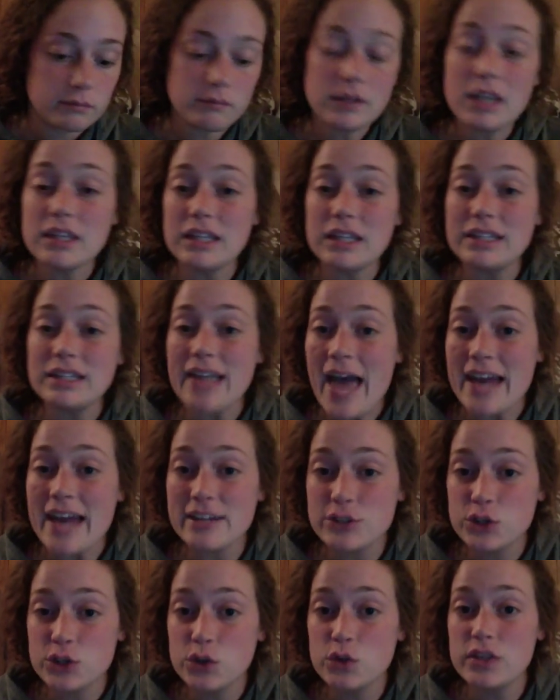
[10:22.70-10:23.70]
The
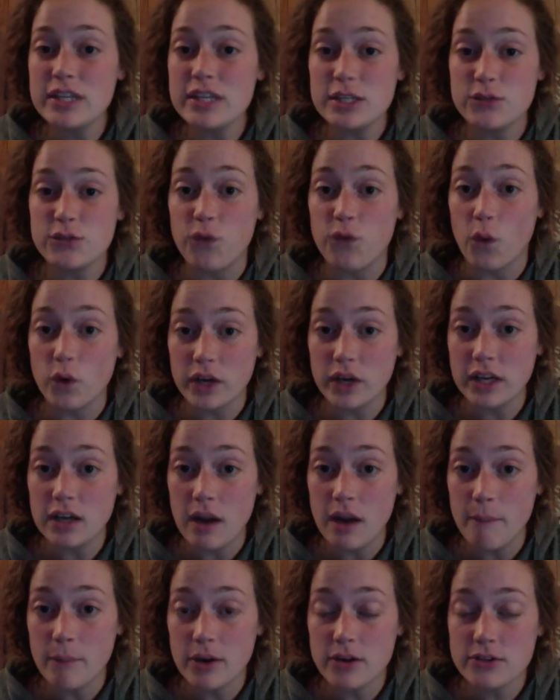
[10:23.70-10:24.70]
latitude, these 40
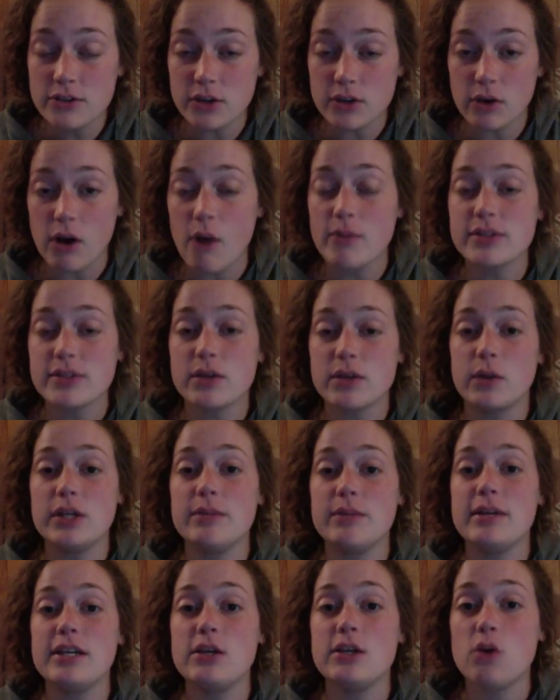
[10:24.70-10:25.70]
numbers, are always going to
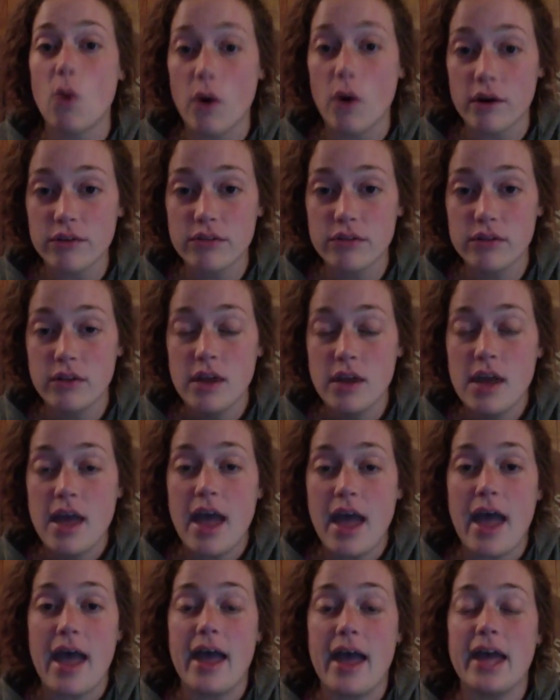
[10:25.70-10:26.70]
be north
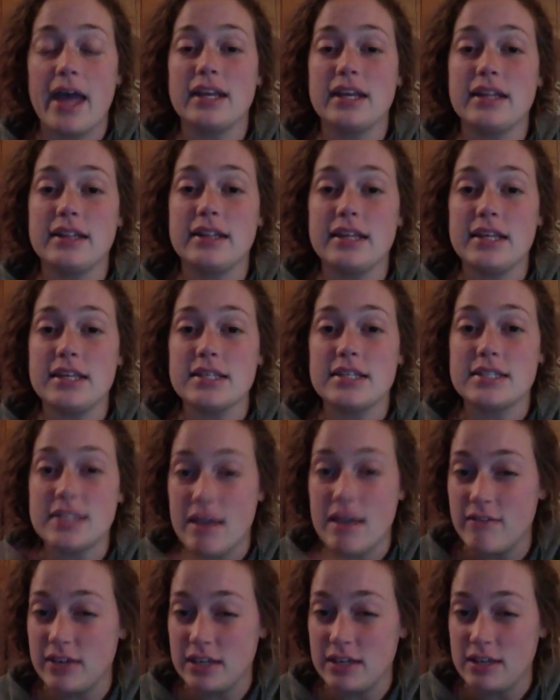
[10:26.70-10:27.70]
and the
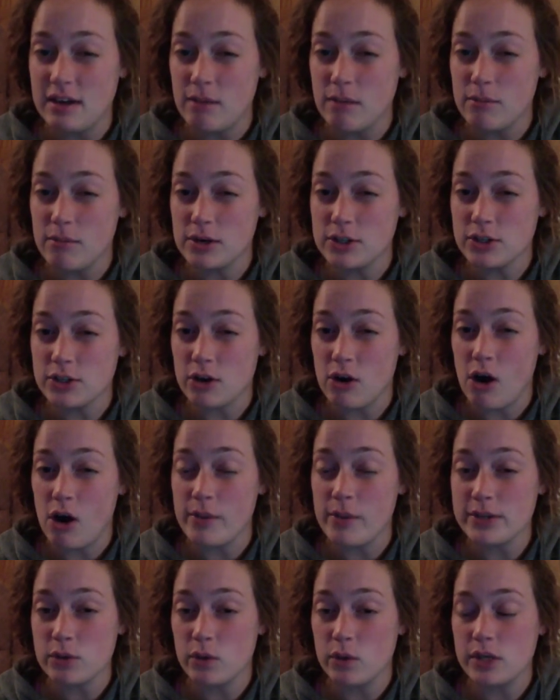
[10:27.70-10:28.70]
70 numbers are
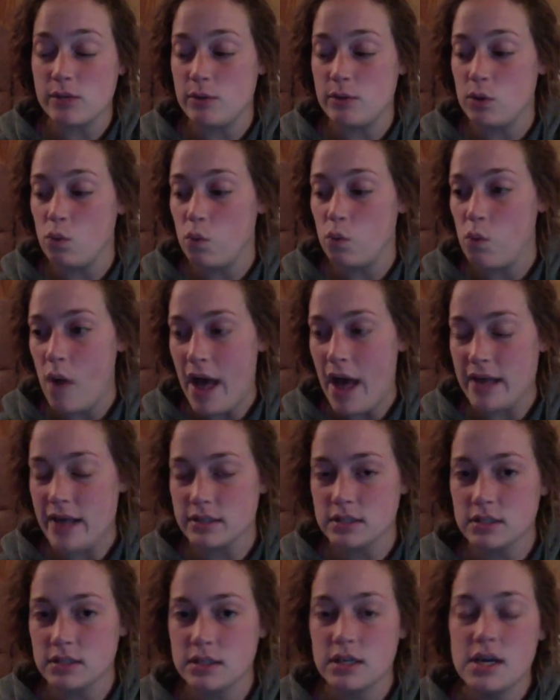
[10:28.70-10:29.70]
always going to be
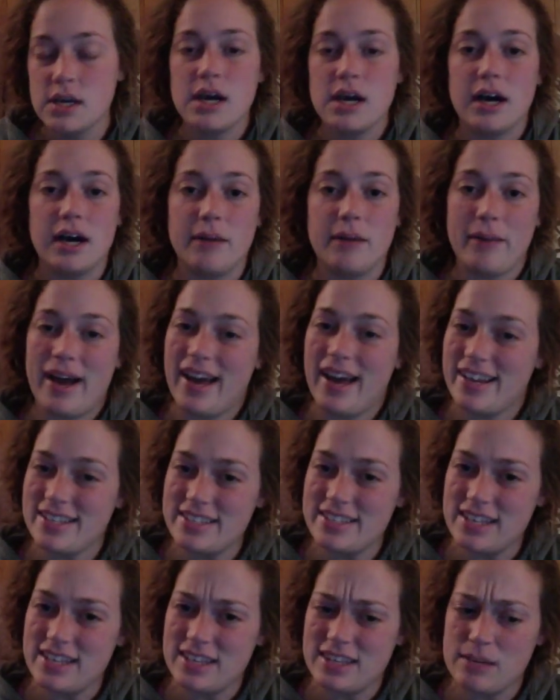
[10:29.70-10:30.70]
west.
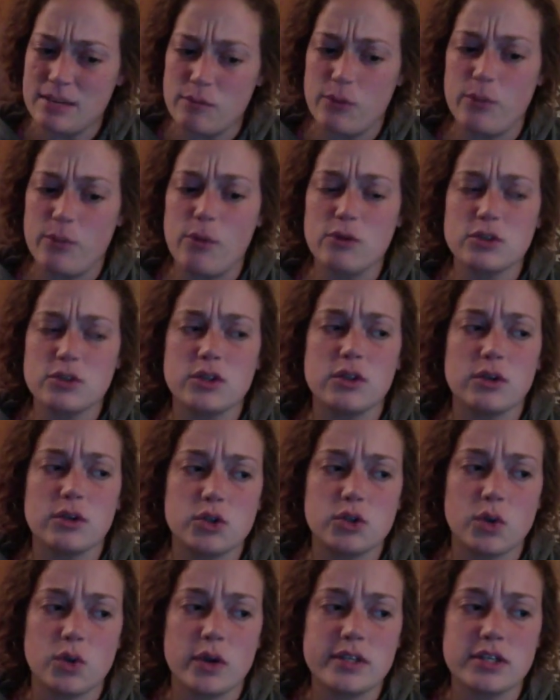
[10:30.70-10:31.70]
Honestly, I think most of those
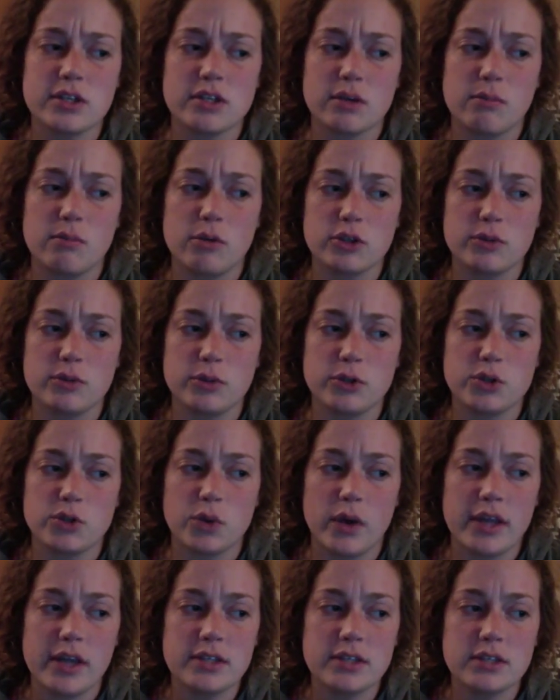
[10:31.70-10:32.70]
choices are multiple
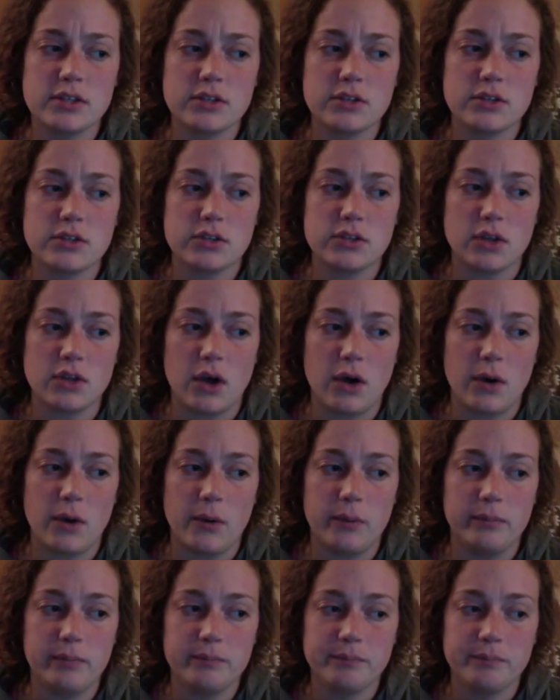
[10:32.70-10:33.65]
choice, so